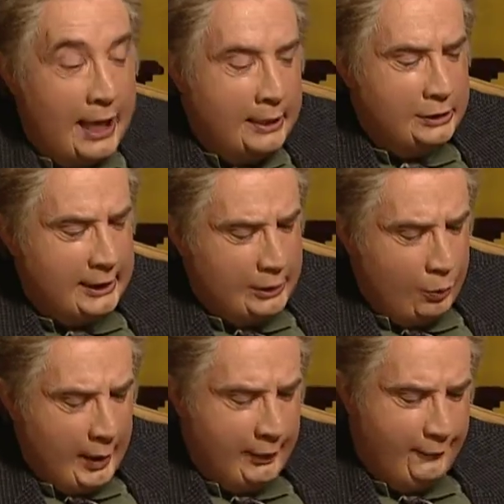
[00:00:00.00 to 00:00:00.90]
done such a
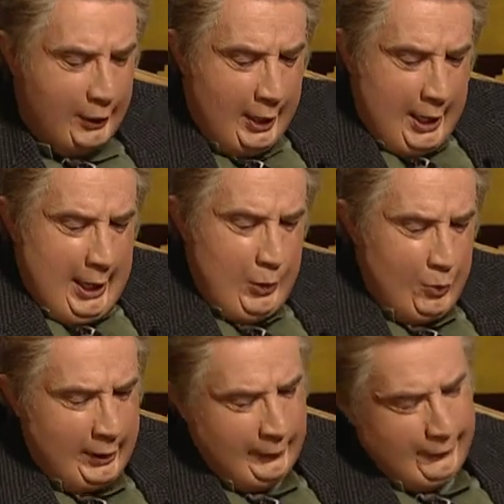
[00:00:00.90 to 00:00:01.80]

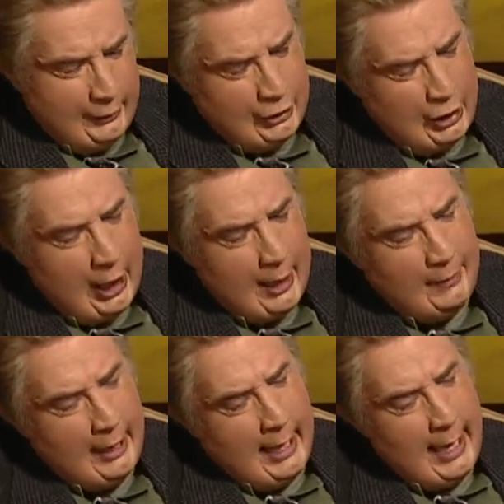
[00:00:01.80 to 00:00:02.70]
wonderful job
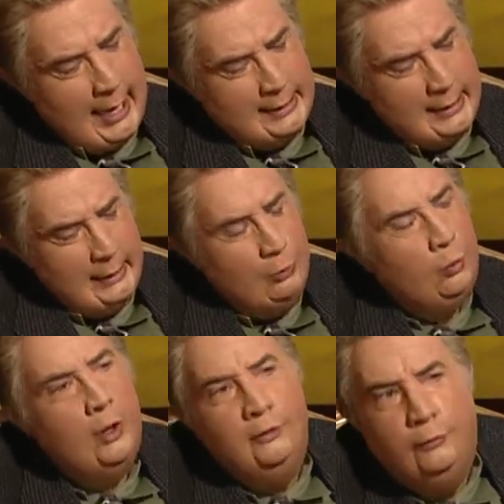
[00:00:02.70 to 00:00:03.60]
as in
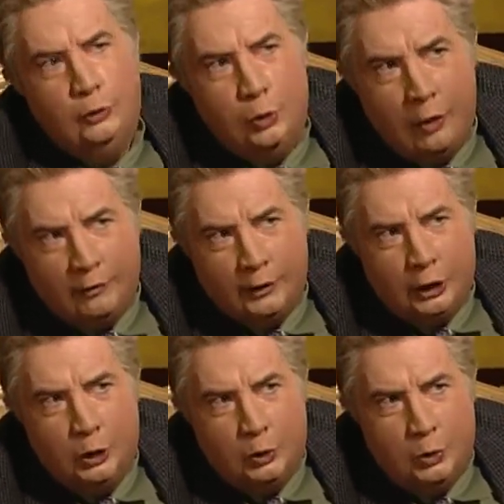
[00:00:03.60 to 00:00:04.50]
One Flew Over the
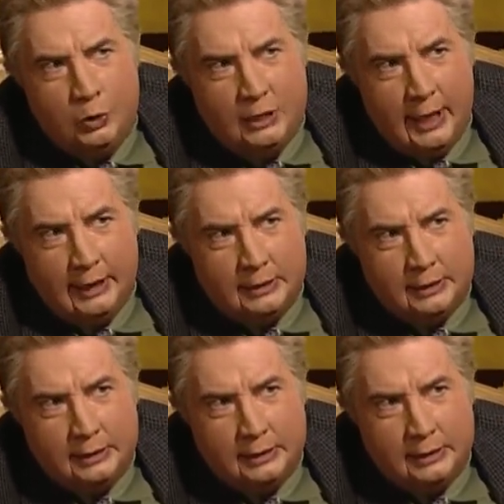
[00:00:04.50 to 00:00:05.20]
Cuckoo's Nest.